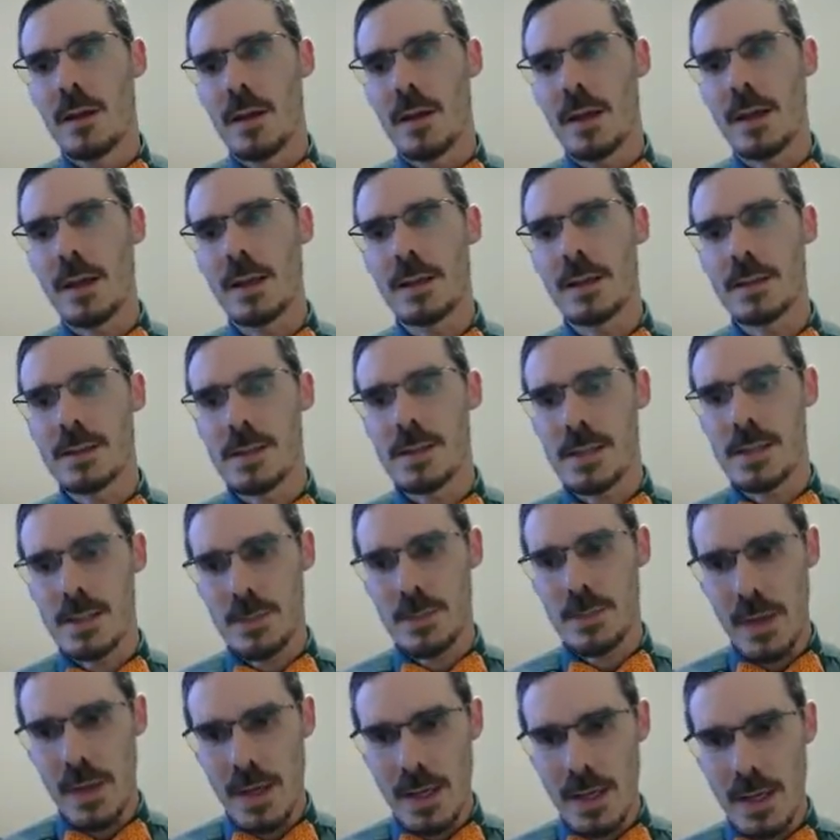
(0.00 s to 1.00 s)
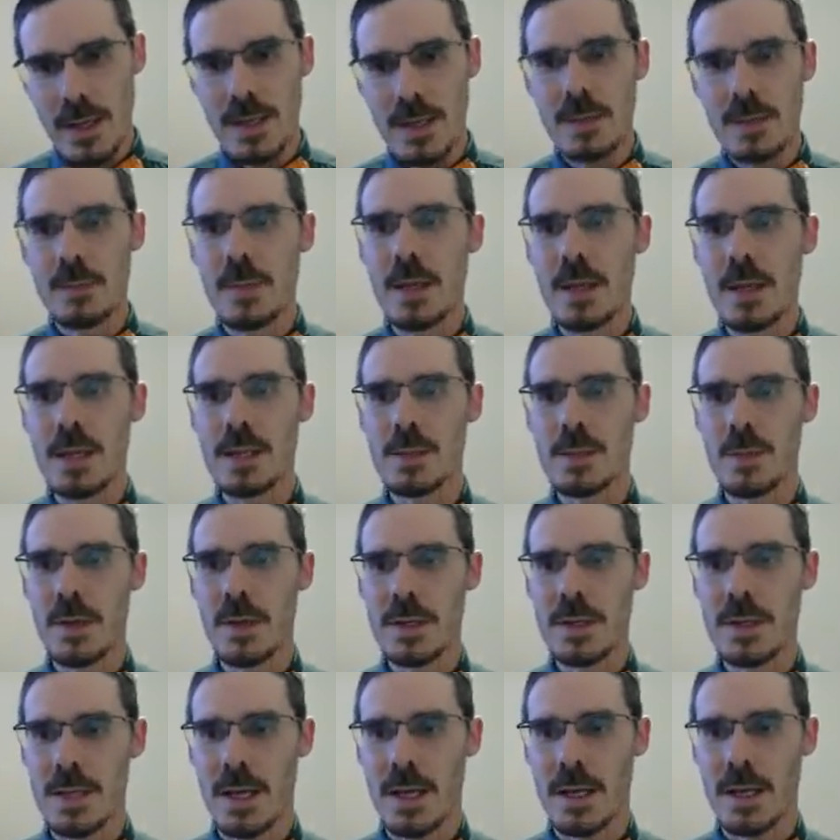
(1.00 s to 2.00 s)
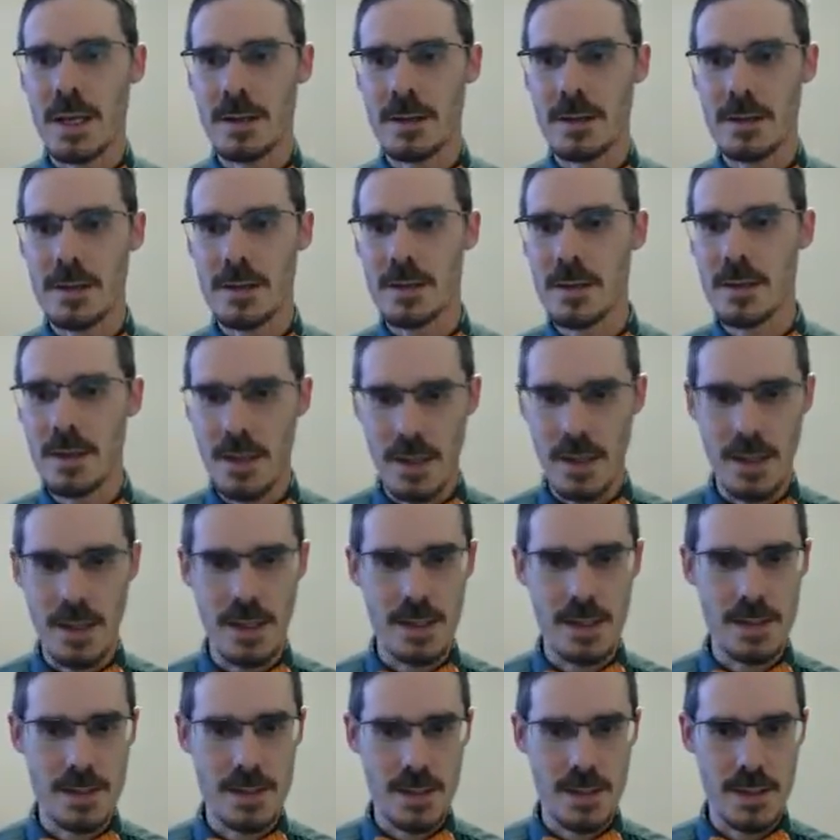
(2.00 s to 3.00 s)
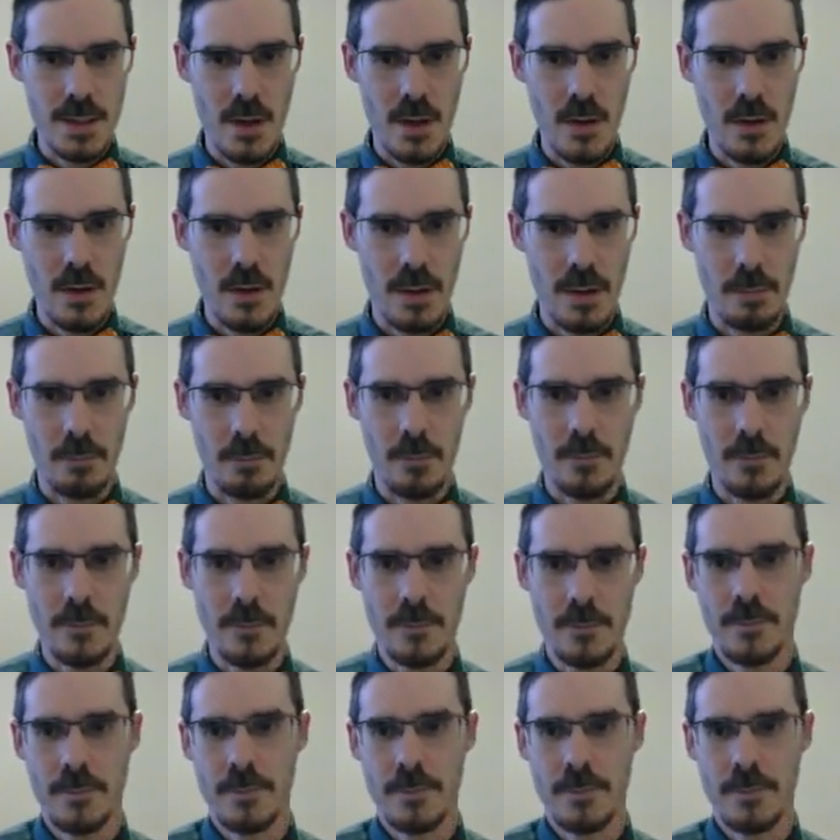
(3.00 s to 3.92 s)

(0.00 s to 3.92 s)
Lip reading: Here's the speed, metres per second. Here's the time.